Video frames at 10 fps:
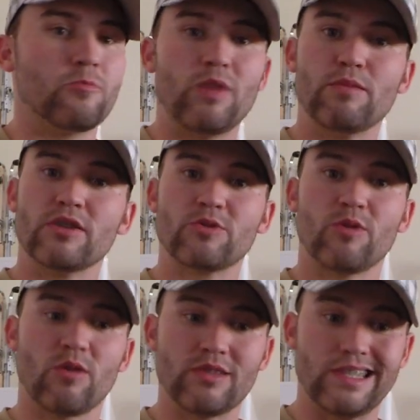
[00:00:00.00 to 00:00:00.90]
Ratty Muscle
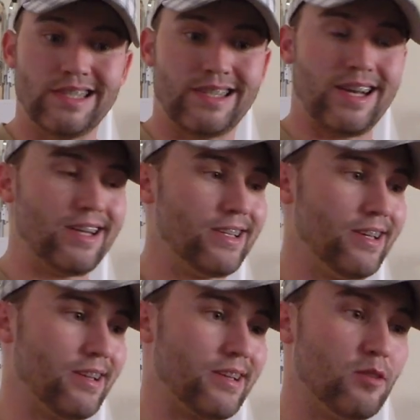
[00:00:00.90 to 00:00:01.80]
Cars is an
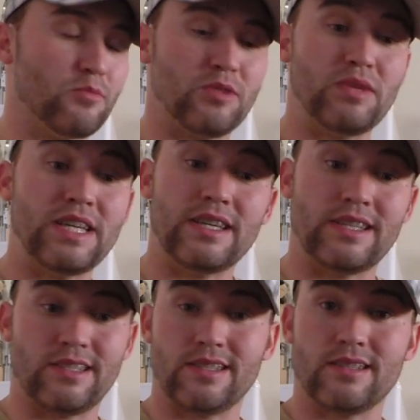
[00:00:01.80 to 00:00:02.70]
idea that come to me
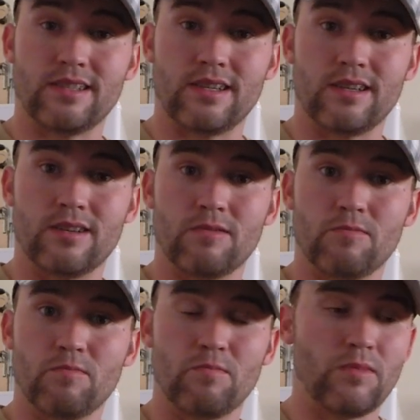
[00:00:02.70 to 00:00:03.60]
as
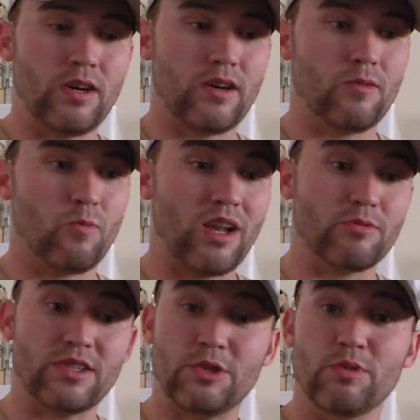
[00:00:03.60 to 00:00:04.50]
while I
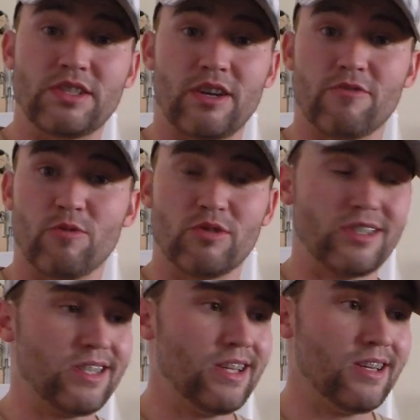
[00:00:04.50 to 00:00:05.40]
was in the U.S. Air
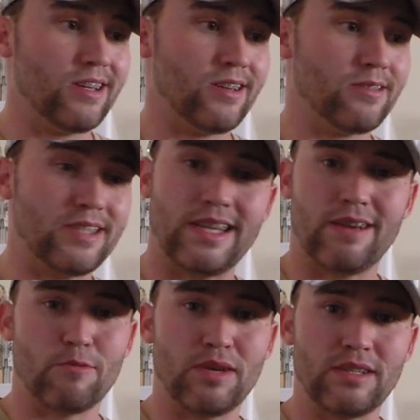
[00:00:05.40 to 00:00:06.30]
Force. Didn't
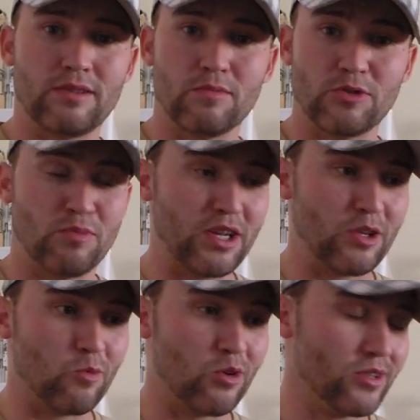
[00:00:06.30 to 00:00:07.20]
have the most money in
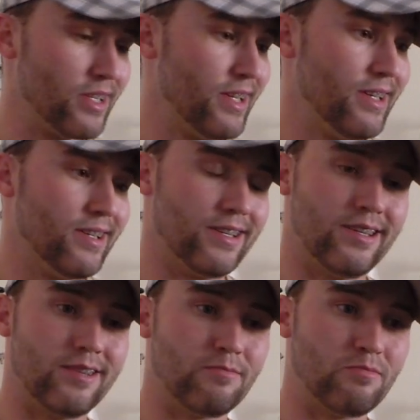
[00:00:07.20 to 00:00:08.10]
the world.
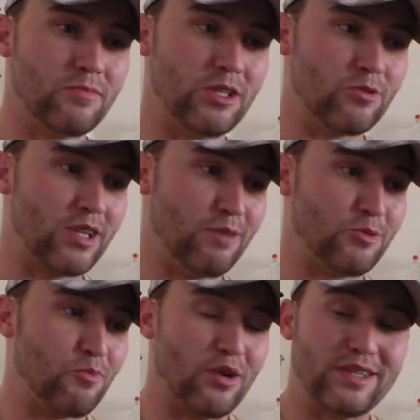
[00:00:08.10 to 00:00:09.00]

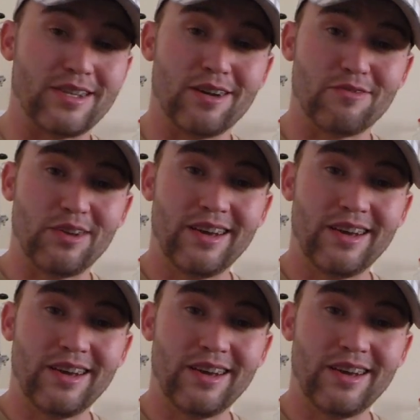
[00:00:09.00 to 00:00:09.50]
Times were pretty tough.